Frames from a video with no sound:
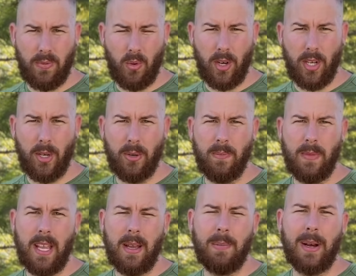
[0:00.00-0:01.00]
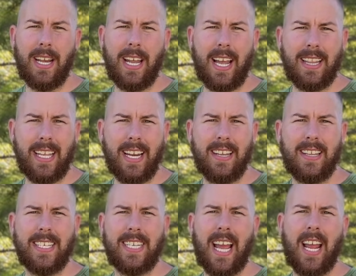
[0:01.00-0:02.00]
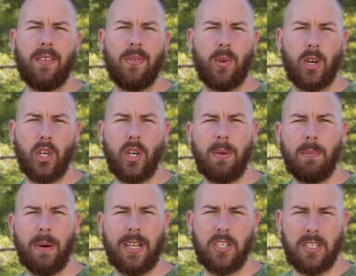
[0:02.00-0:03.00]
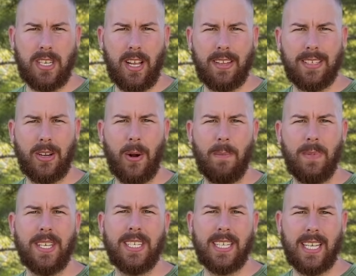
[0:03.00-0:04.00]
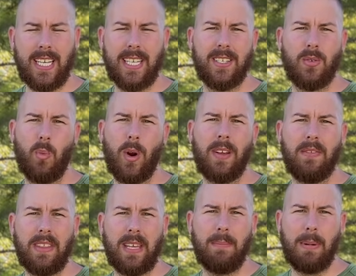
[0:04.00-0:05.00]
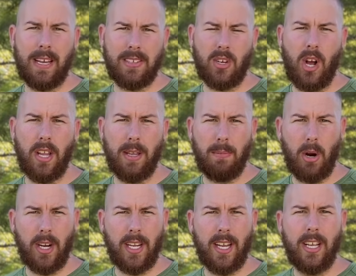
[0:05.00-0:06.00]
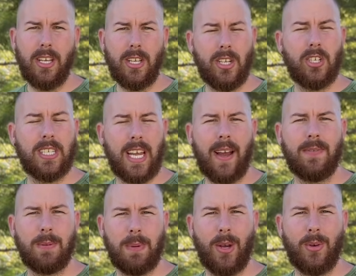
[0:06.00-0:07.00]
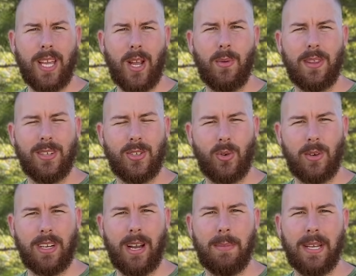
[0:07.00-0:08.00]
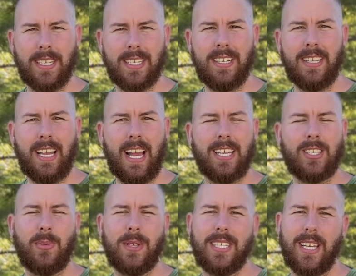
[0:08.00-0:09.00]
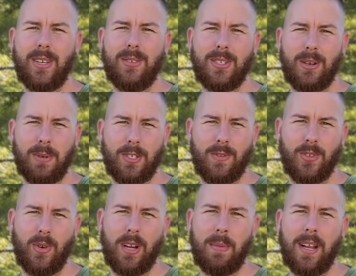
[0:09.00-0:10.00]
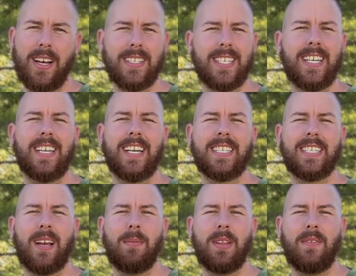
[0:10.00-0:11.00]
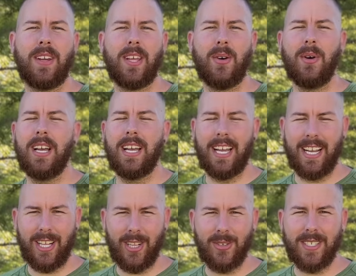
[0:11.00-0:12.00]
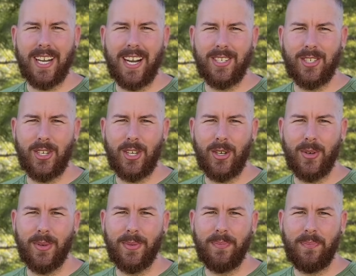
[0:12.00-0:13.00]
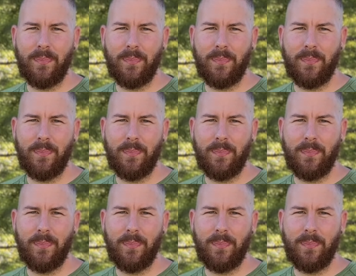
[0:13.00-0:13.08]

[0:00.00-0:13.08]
for you. But at the end of the day, for a good budget telescope, this is one of the best on the market. You just have to be okay with its shortcomings. As always, thank you so much for joining me. I'll see you next time in the video, and clear skies to you.